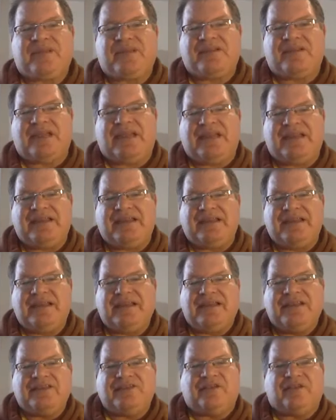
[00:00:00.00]
Okay,
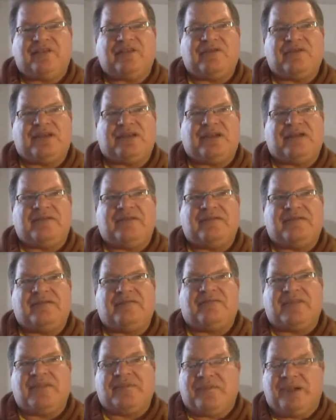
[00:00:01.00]
so
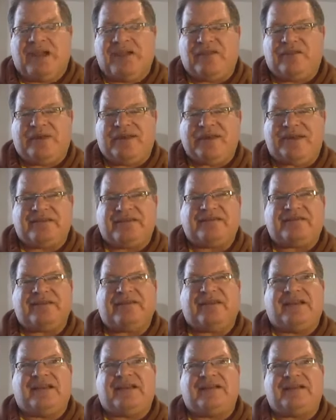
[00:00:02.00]
and by the way,
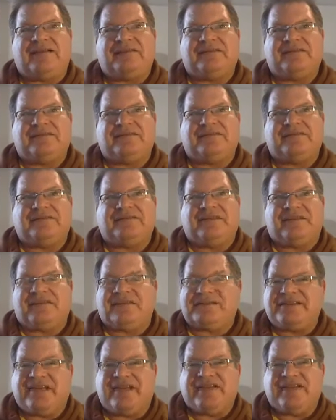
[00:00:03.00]
I'm
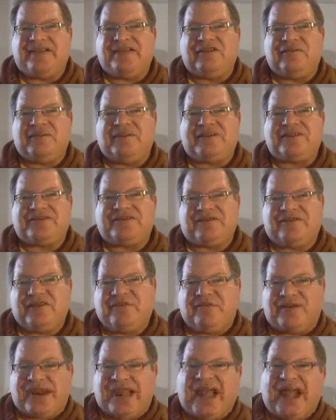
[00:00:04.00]
going to tell you a little bit of story
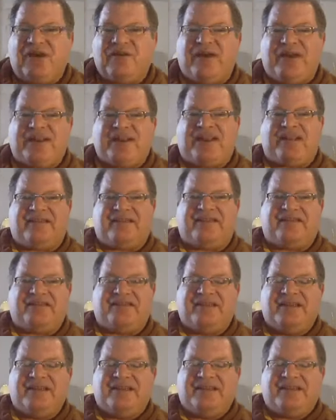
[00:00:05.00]
about how I got
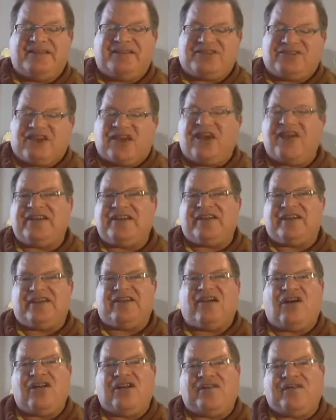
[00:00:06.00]
started
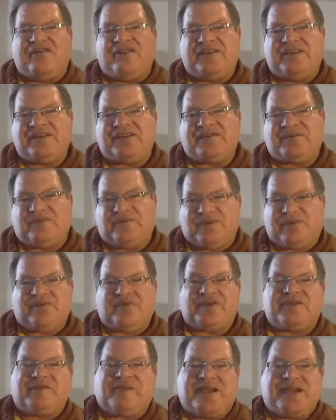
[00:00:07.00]
in all of this with
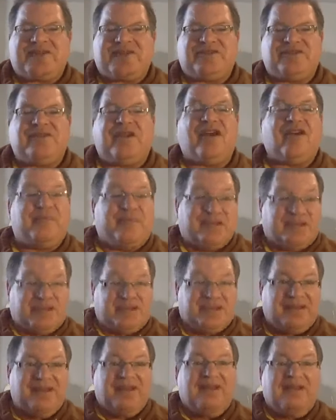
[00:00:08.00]
respect to
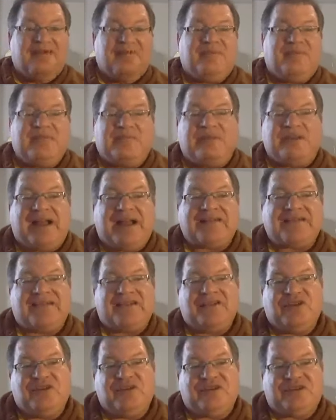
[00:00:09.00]
helping people
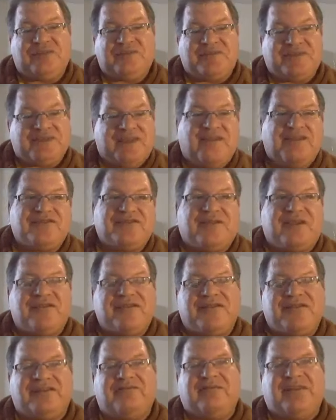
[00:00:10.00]
actually do it themselves
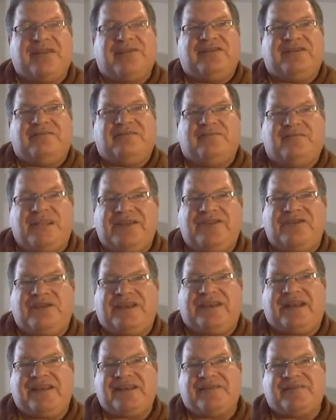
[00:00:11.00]
rather than me
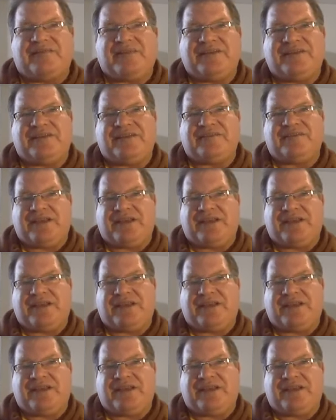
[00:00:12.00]
doing it as a business.